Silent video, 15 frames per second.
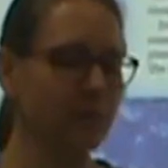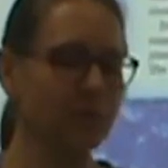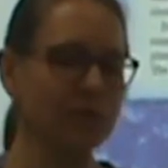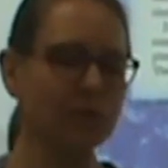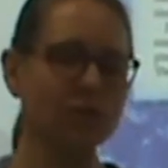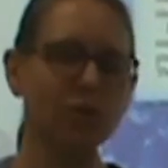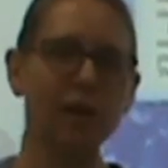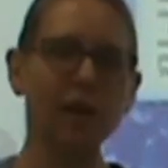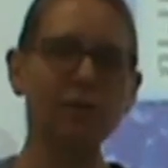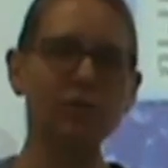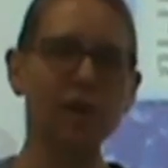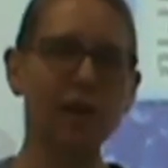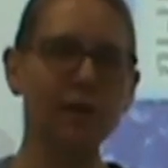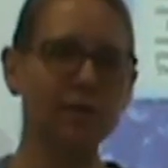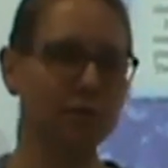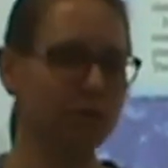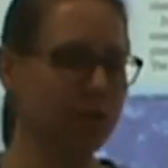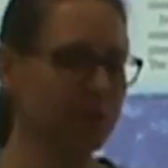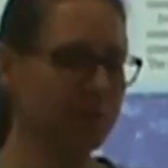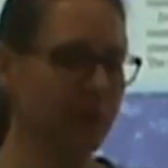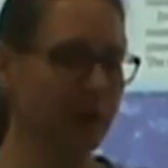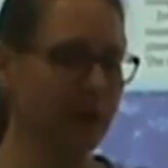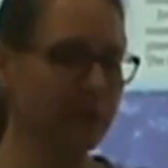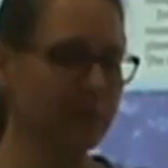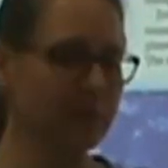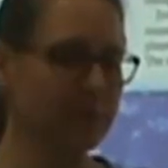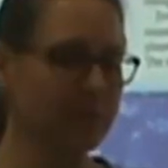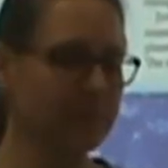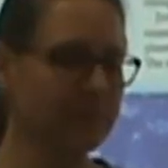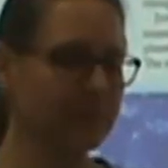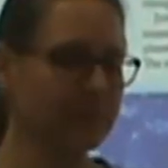or to change oxygen bottles.